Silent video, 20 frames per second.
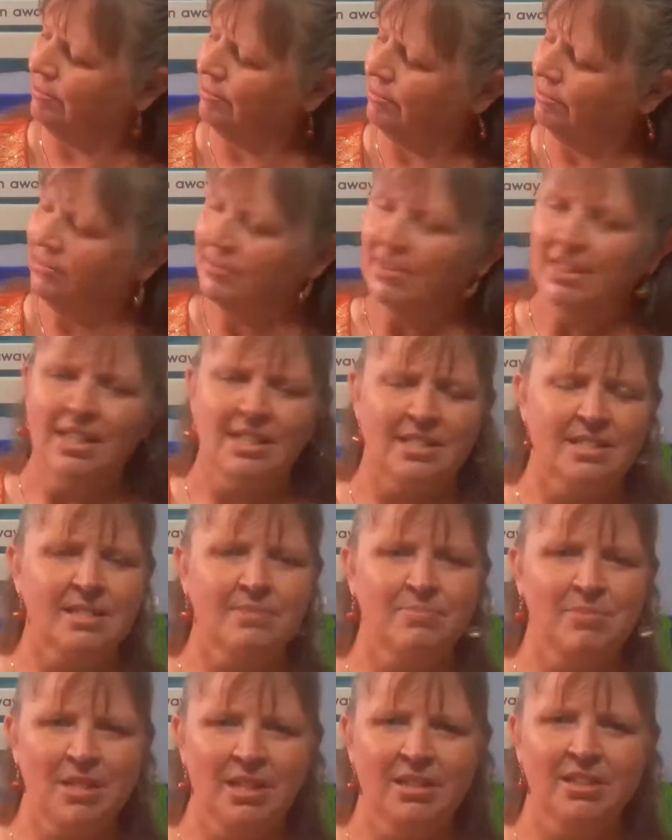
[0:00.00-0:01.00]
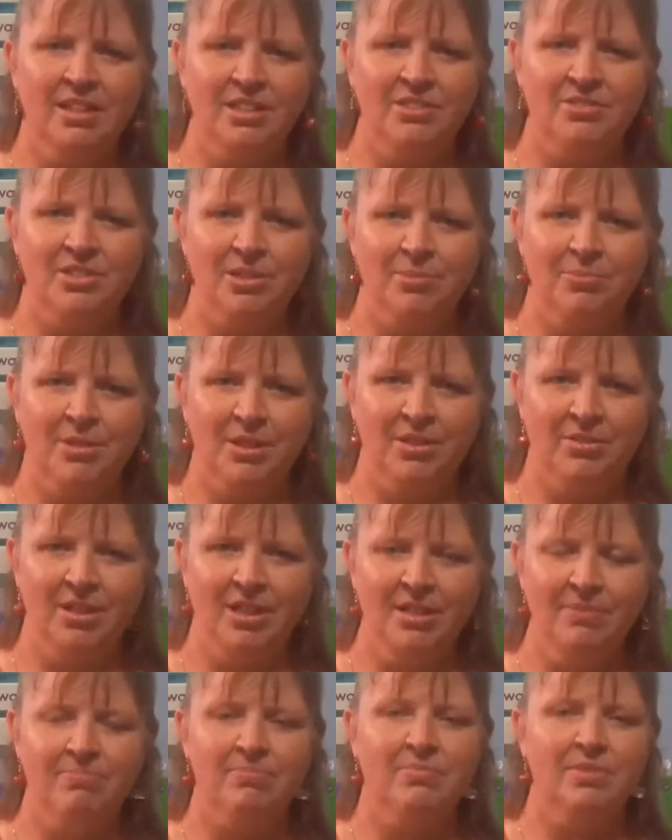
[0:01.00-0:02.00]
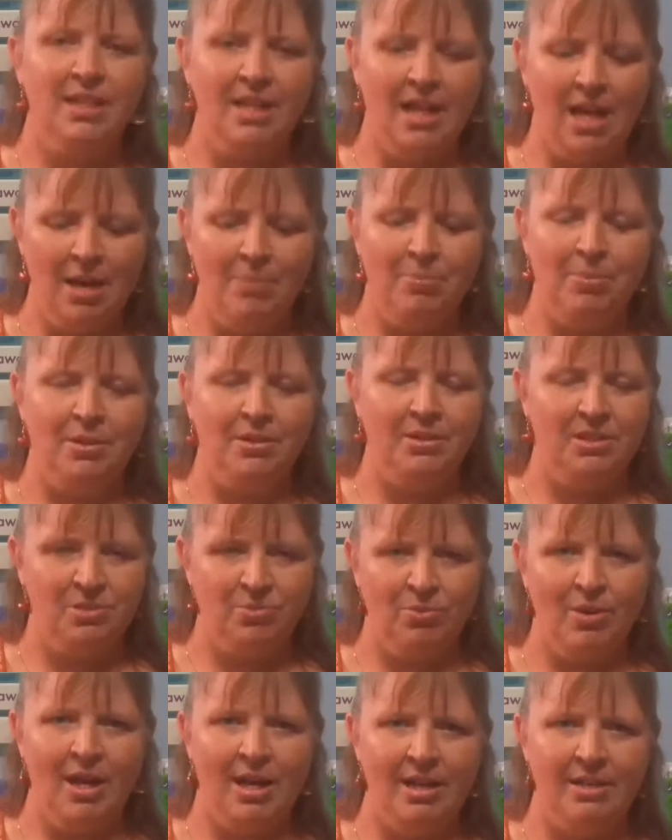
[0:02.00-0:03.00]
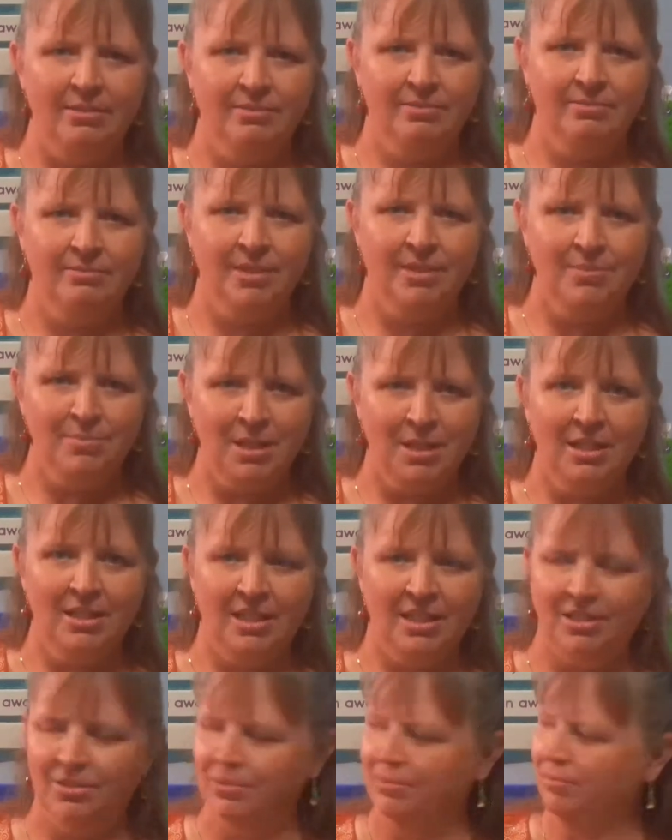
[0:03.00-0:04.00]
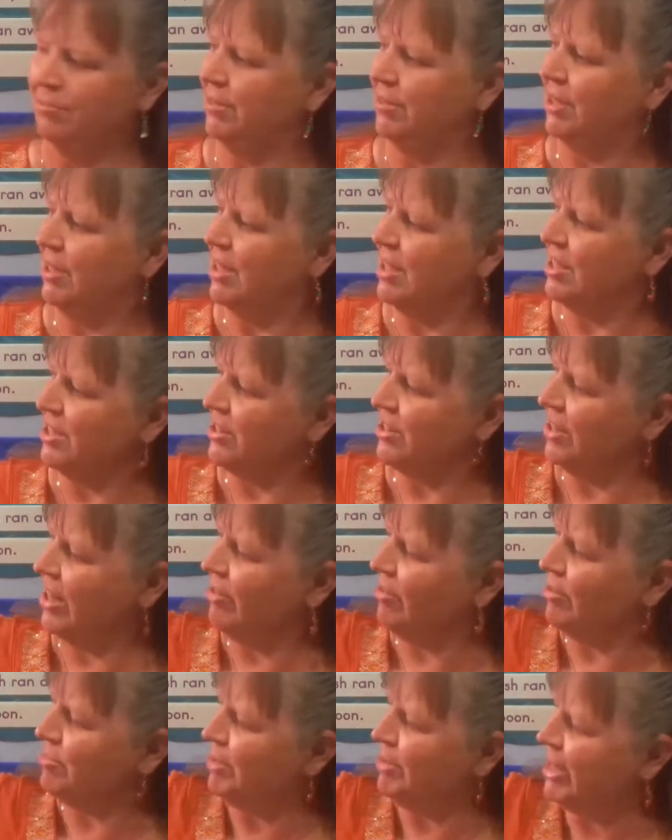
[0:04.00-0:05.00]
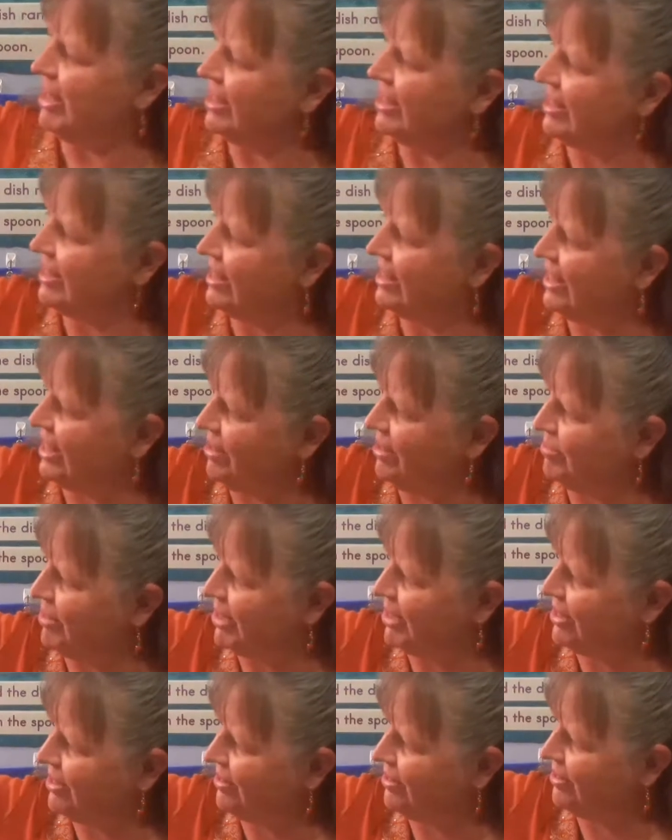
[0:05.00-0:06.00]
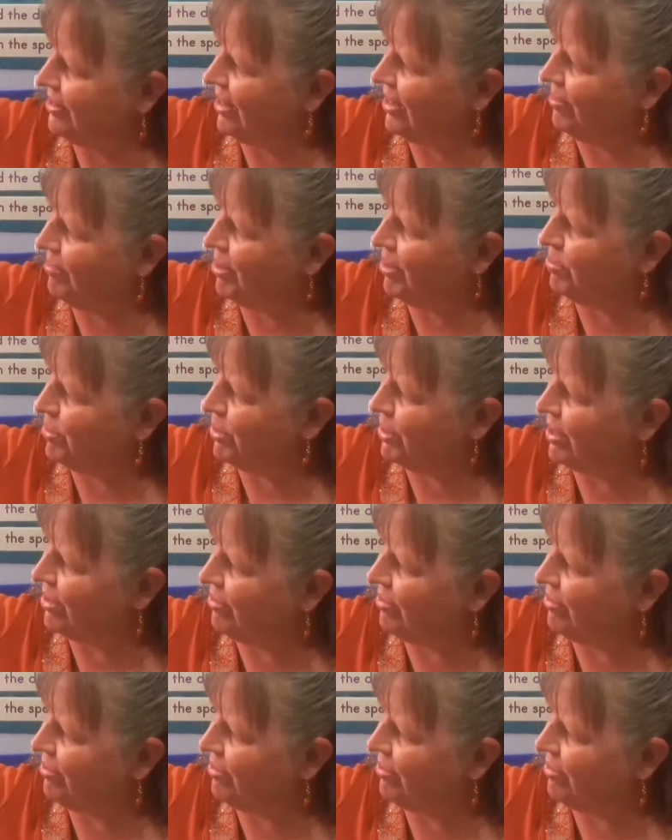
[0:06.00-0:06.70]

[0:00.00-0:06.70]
Yes, I'm telling you something, right? The apple is red. I'm telling you. So that would be a statement. I'm going to put that